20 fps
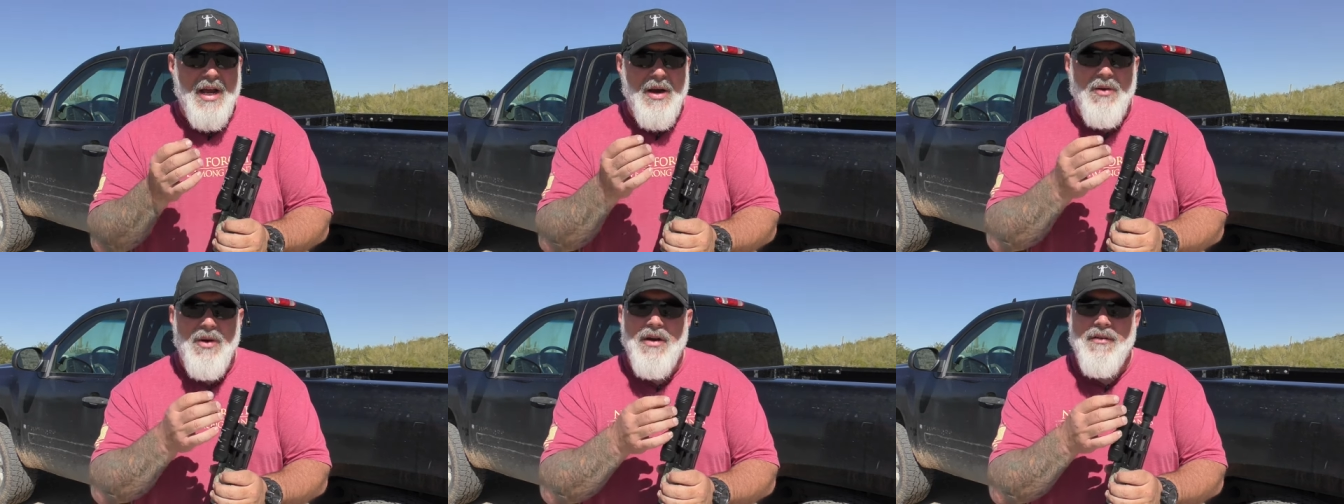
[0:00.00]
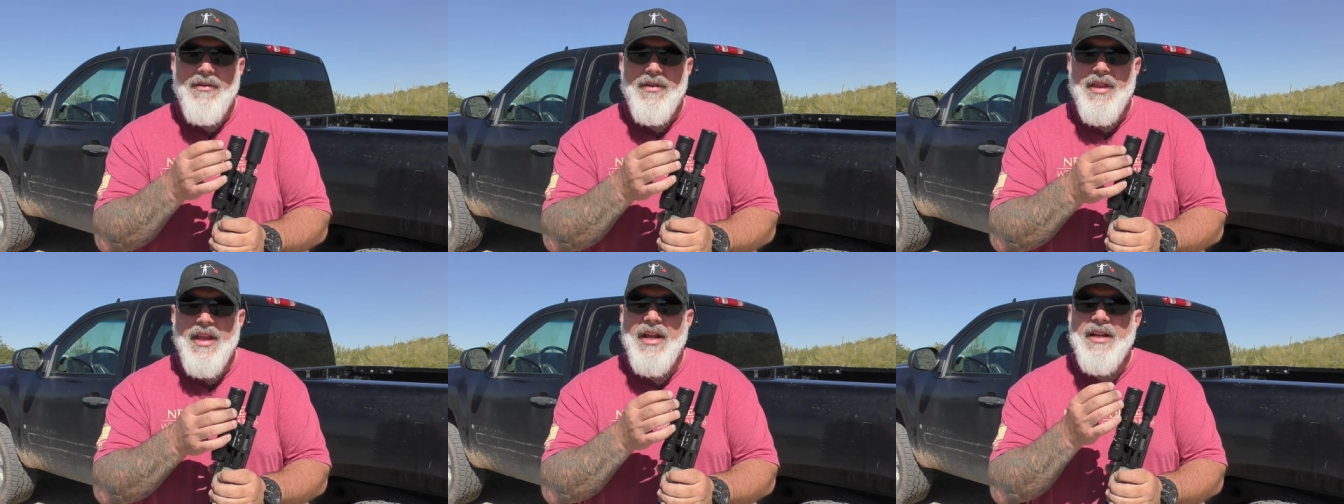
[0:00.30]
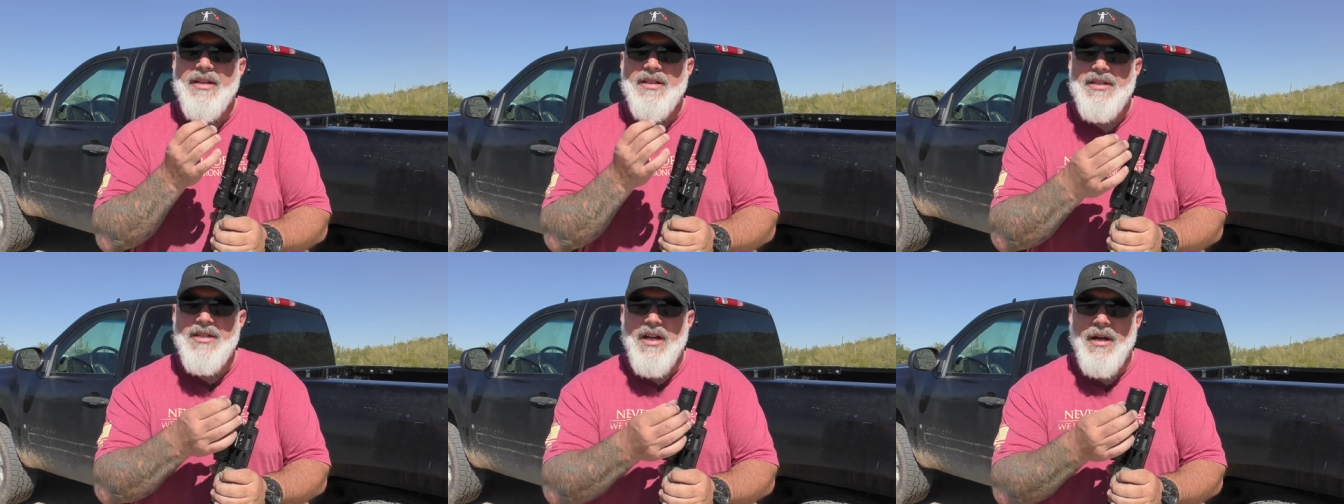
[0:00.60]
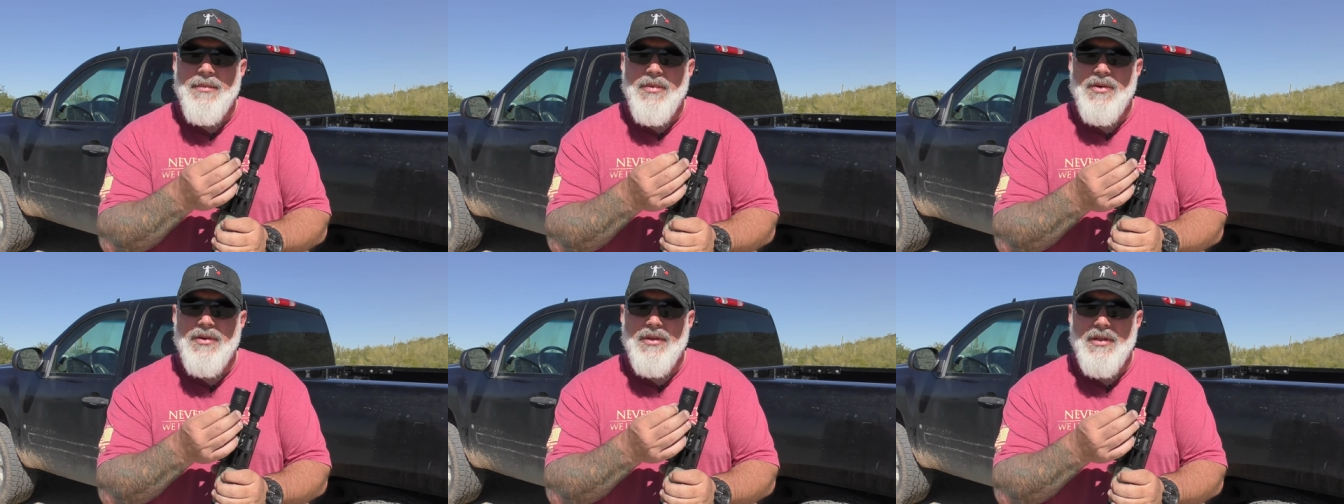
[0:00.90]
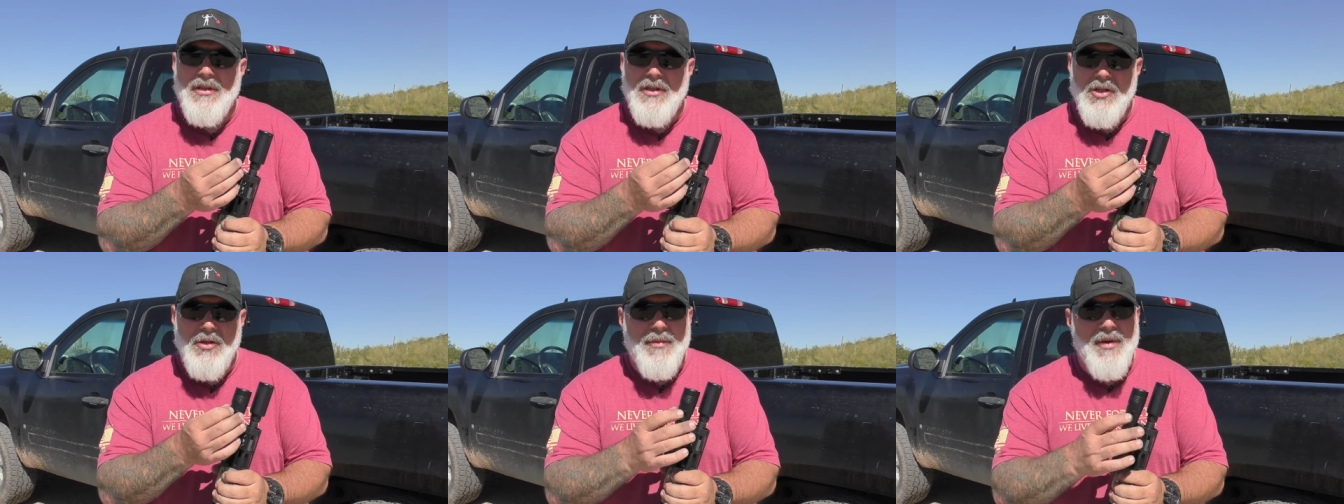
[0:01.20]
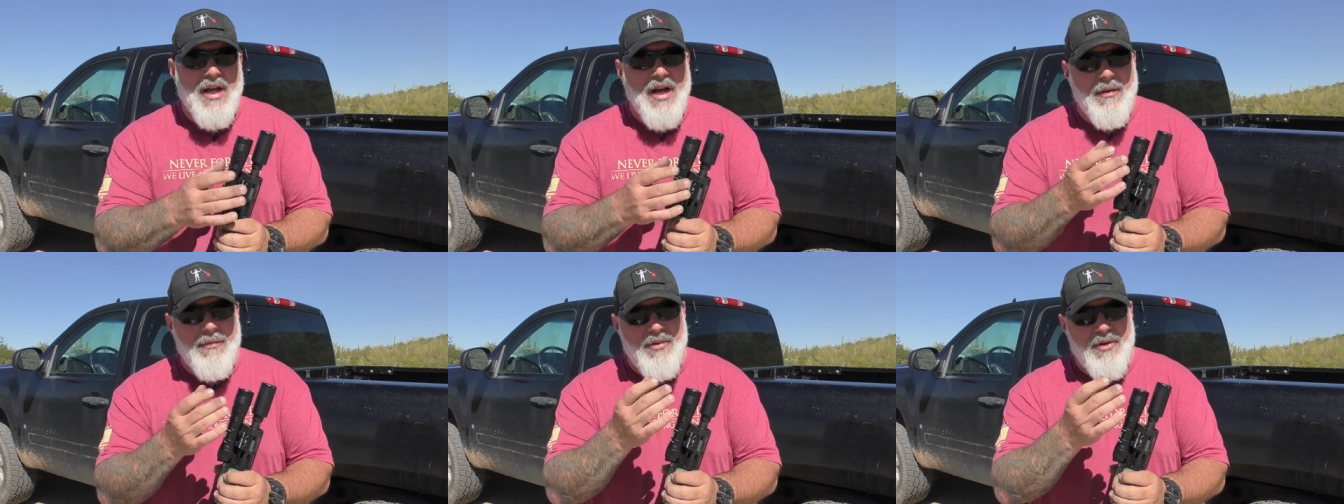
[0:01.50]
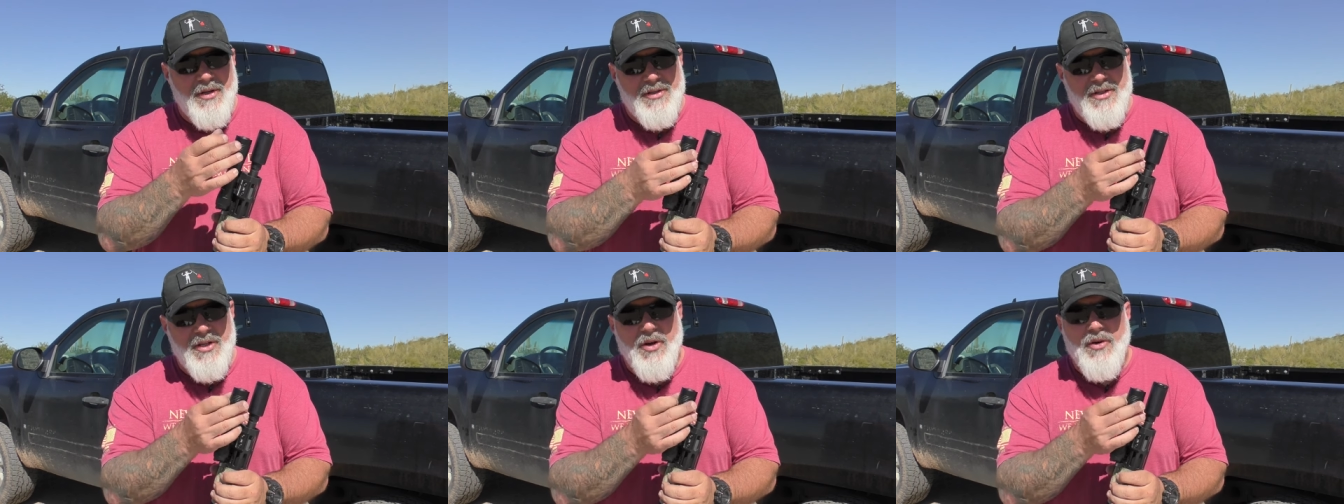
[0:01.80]
However, they doubled the lumen
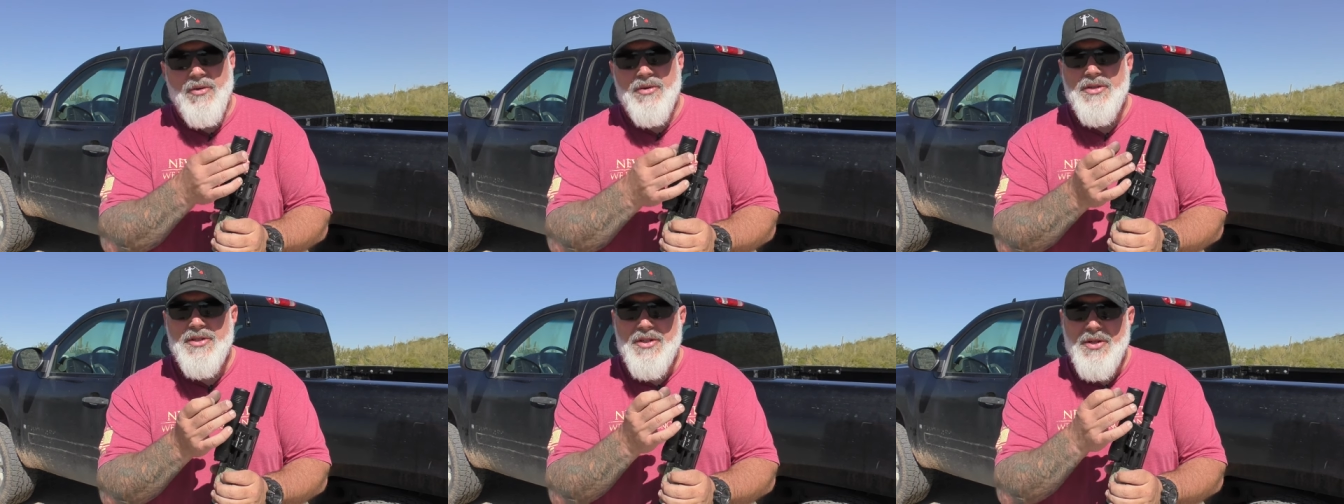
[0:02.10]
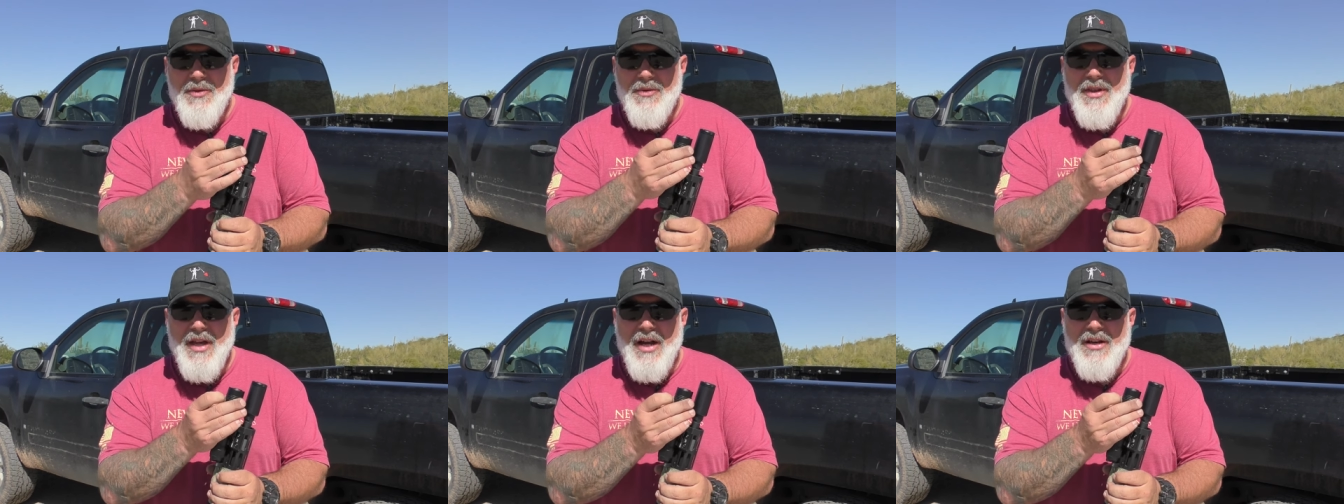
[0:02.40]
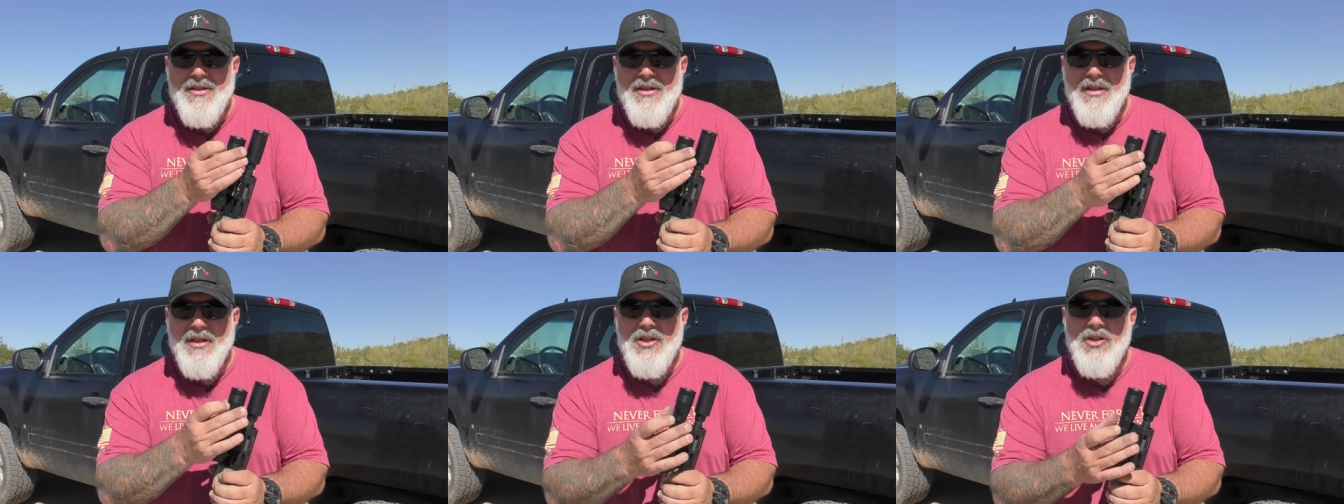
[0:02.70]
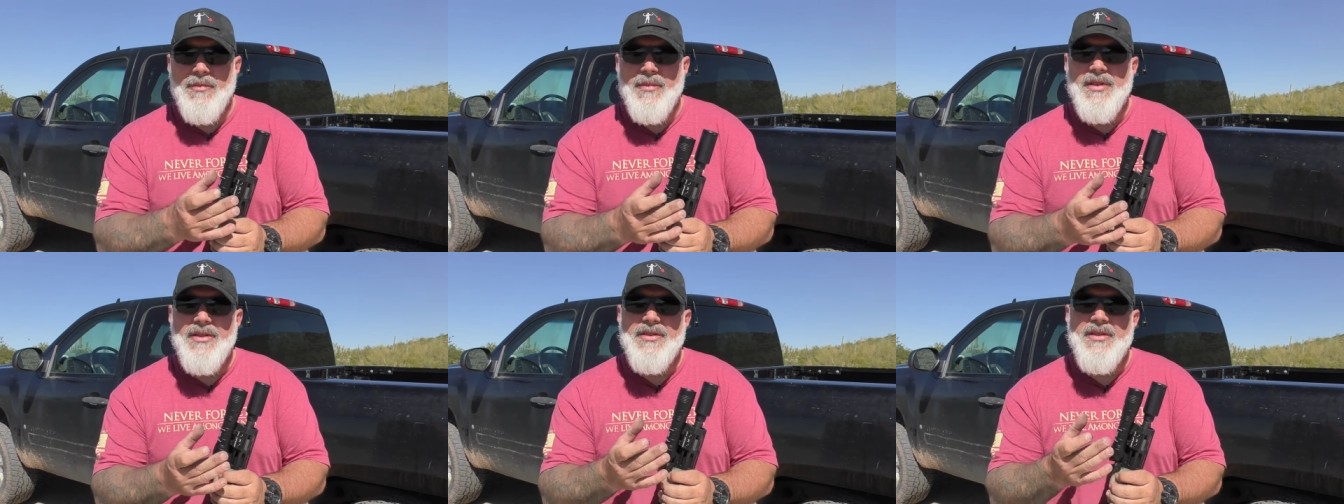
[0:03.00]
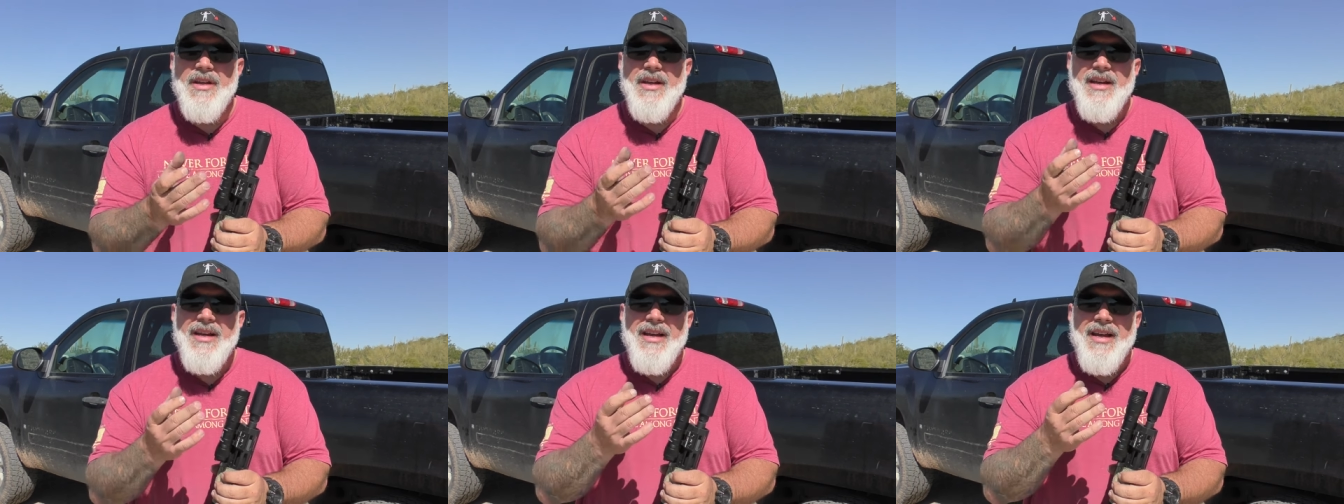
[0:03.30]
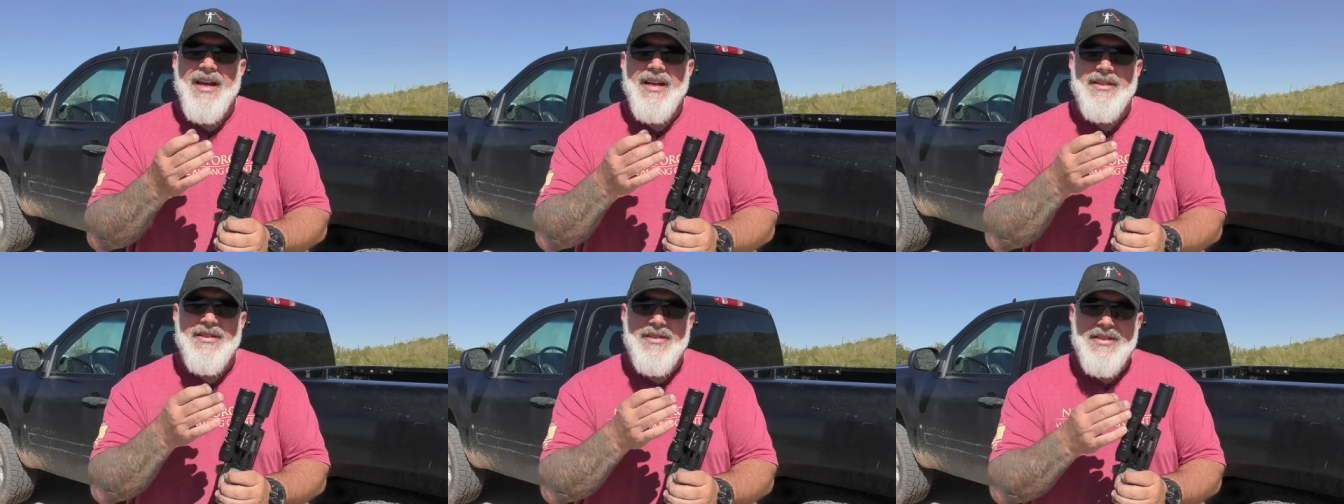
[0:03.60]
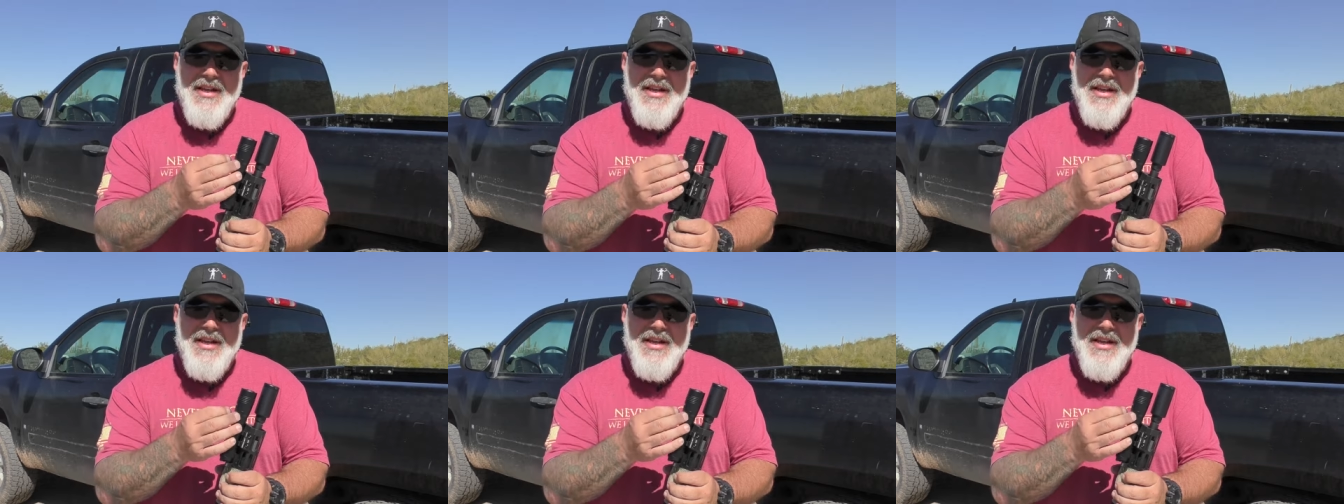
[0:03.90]
output. So it was 2,000 lumens and